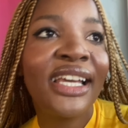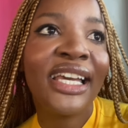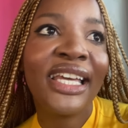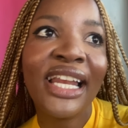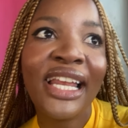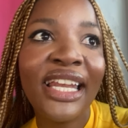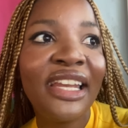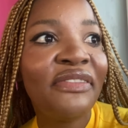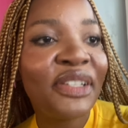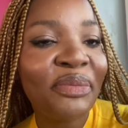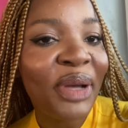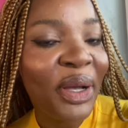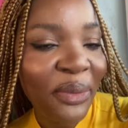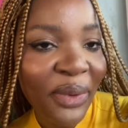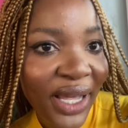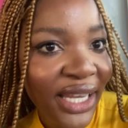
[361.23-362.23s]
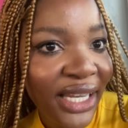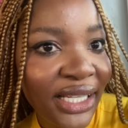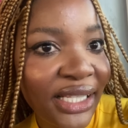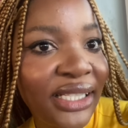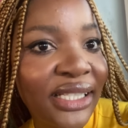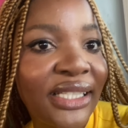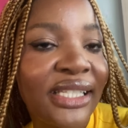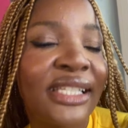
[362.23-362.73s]
and I left my
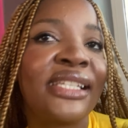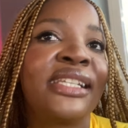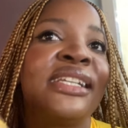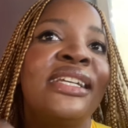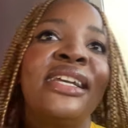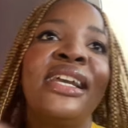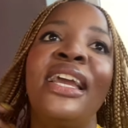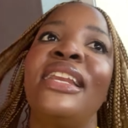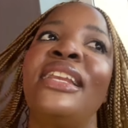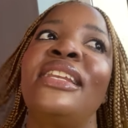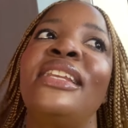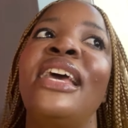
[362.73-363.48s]
wallet, and it